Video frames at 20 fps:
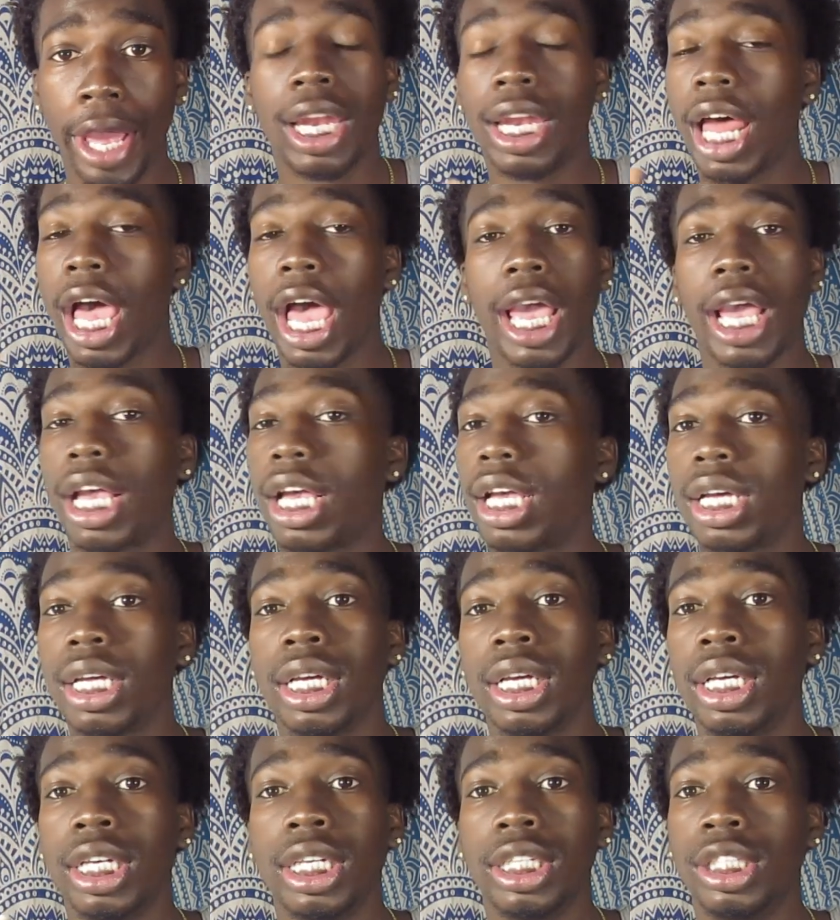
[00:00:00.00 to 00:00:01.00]
Like,
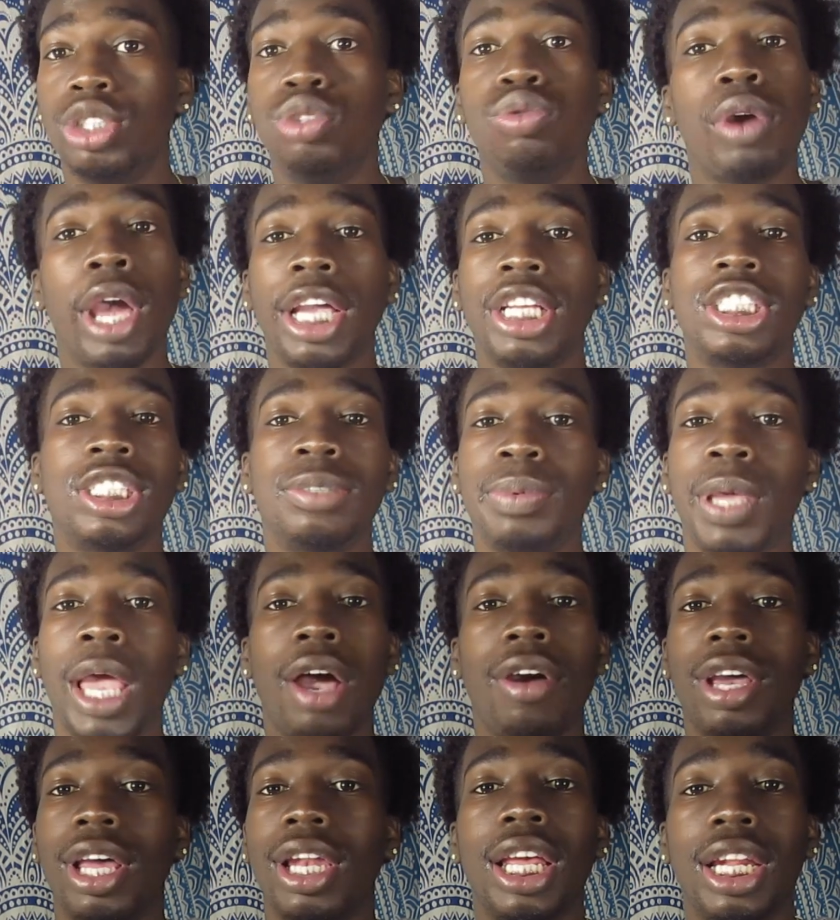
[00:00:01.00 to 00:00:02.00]
you can't just be
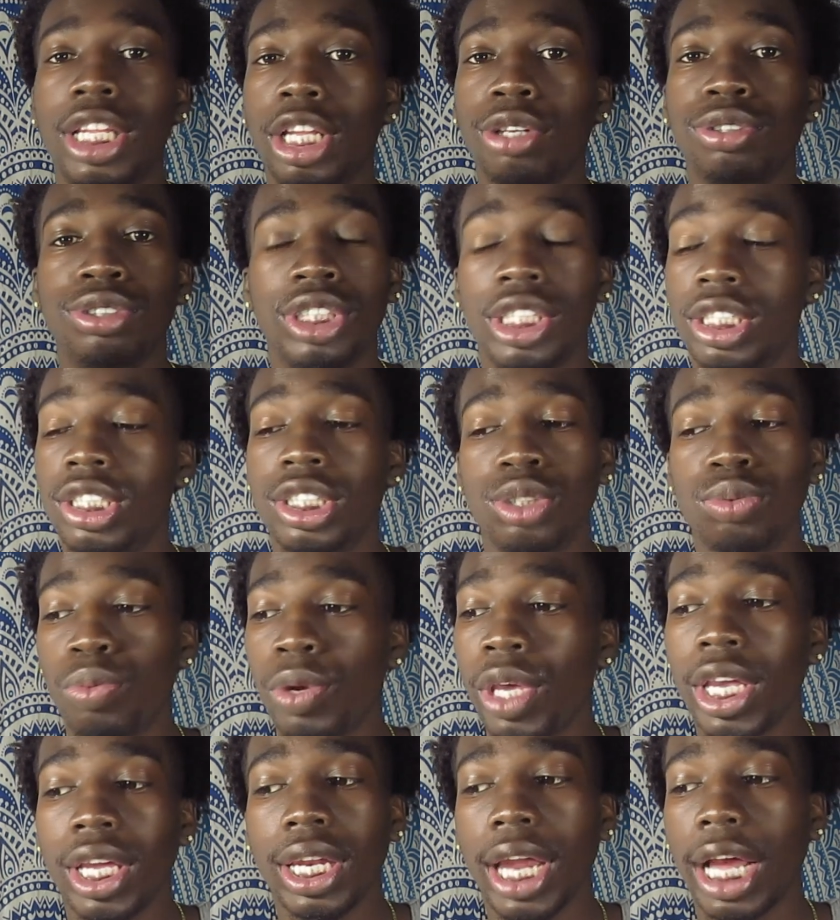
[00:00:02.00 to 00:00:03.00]
out here letting your shit
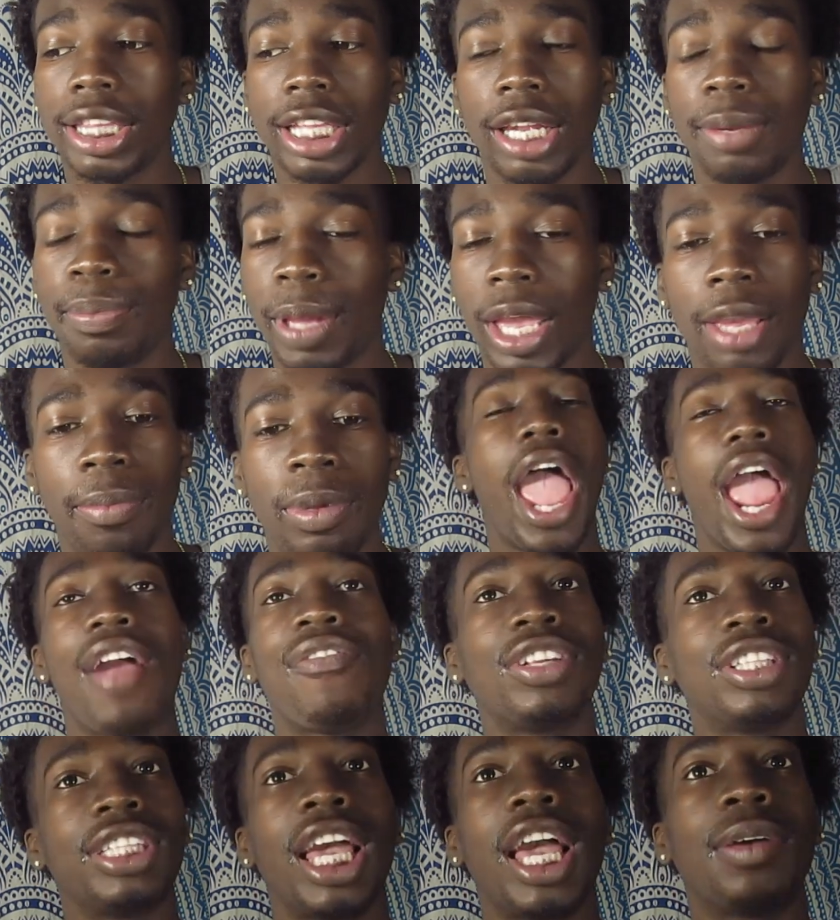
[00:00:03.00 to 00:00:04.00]
swing like that, baby.
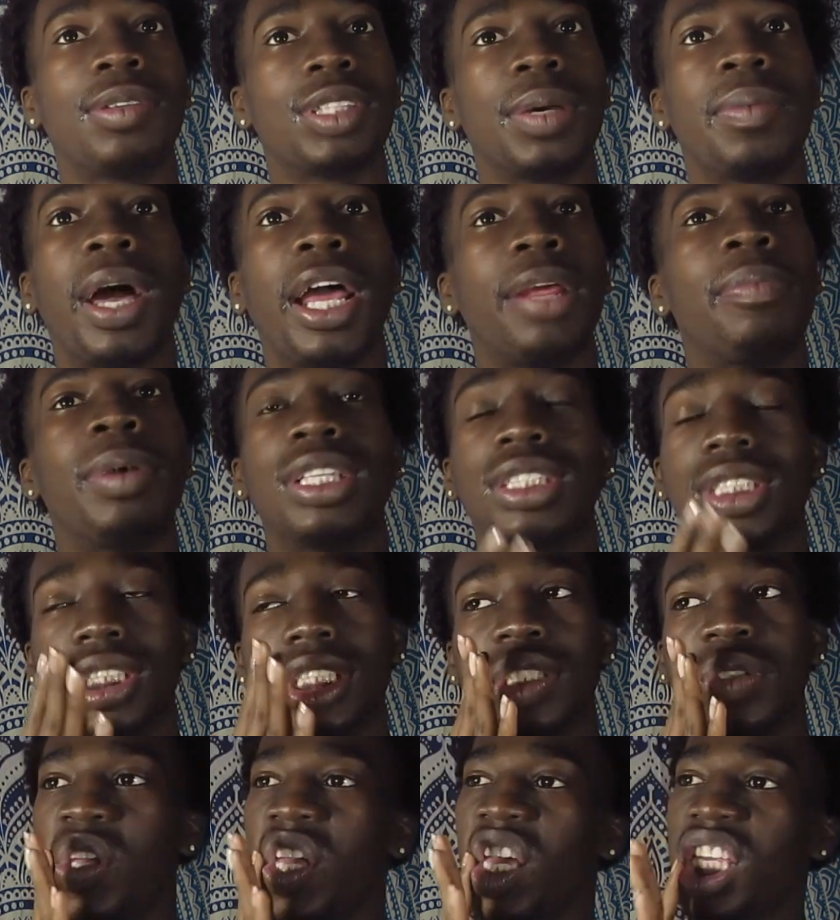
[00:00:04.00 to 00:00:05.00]
Every time somebody messes
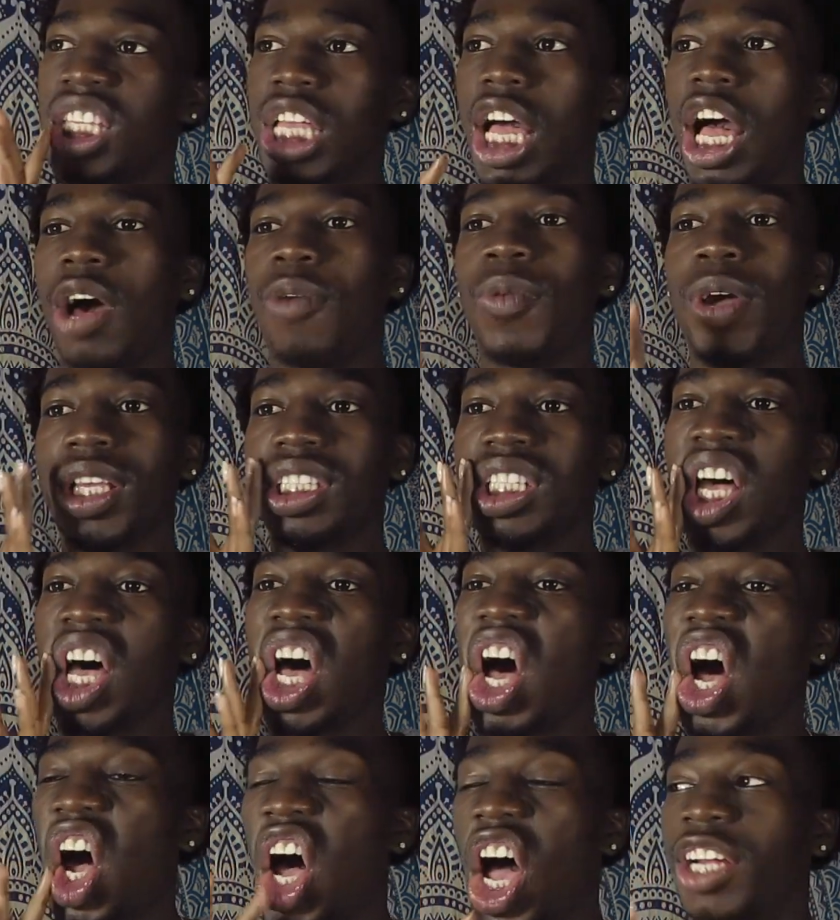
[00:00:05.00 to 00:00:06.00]
me, it's always a,
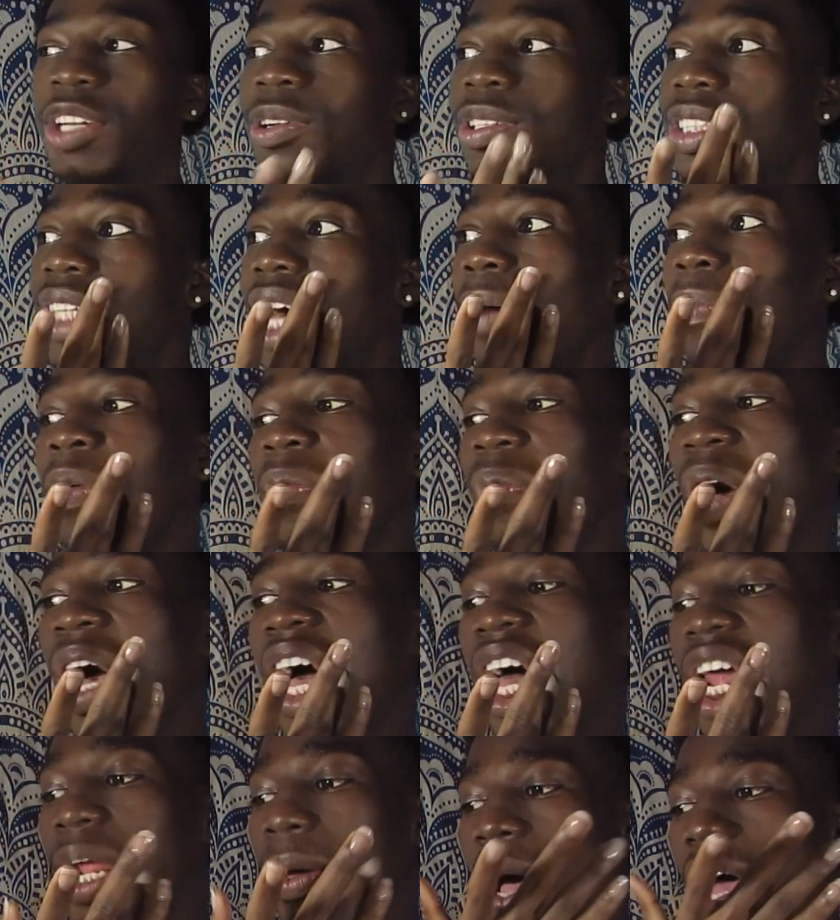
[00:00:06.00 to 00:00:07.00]
oh, are you a top or
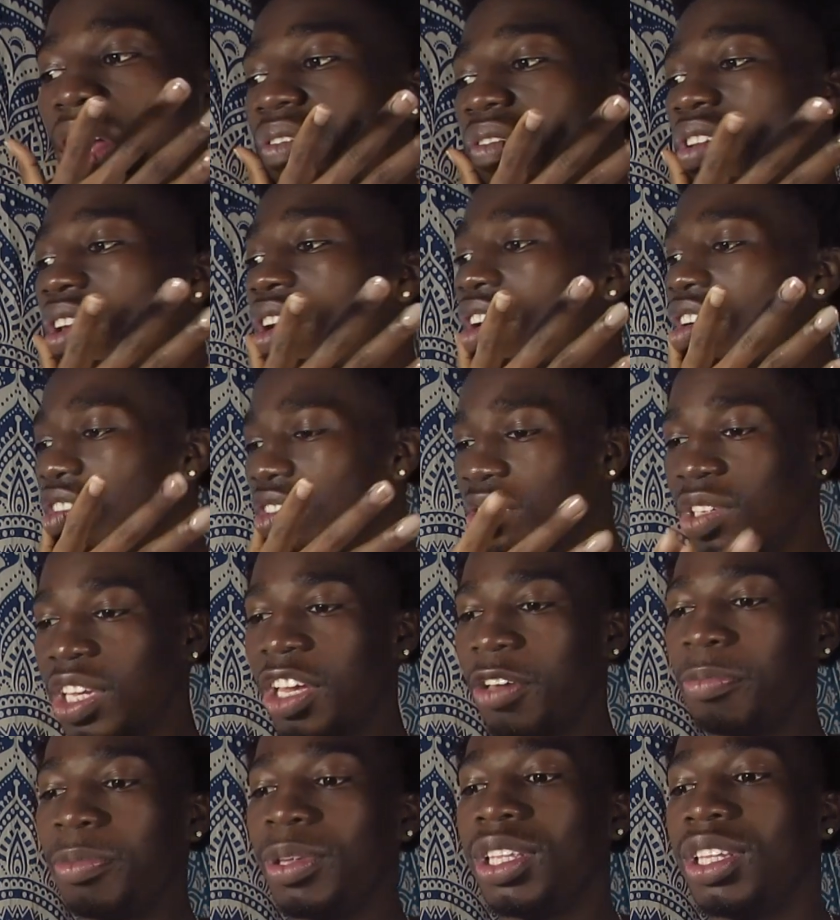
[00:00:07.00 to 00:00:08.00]
bottom? I don't know. You
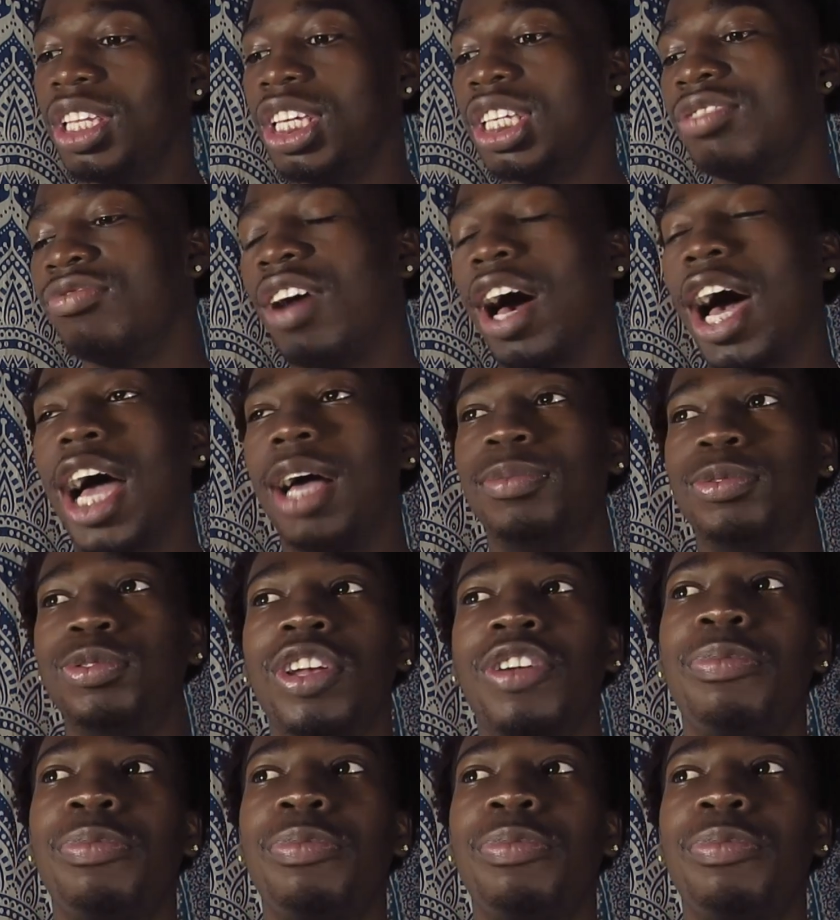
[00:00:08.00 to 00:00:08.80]
give me this vibe.